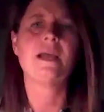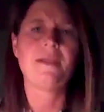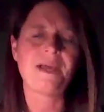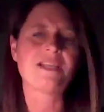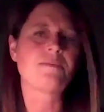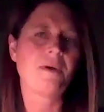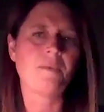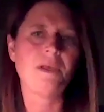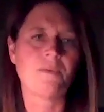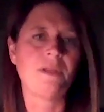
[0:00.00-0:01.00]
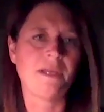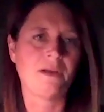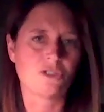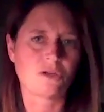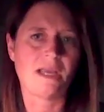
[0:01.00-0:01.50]
That's what we really are
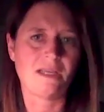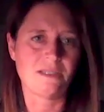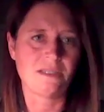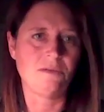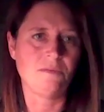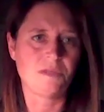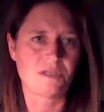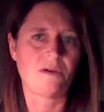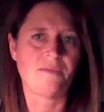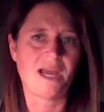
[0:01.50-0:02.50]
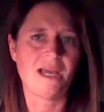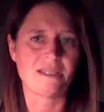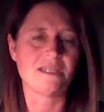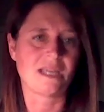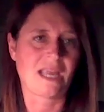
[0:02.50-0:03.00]
trying to serve
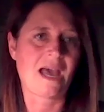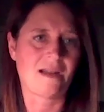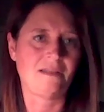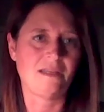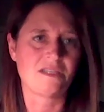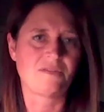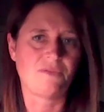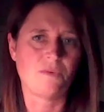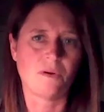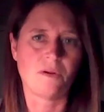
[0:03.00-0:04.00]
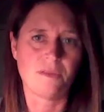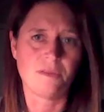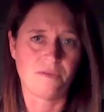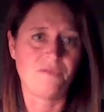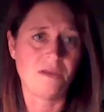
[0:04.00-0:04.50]
as a catalyst for
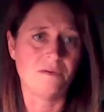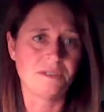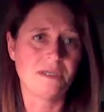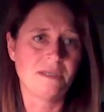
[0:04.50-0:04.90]
the field.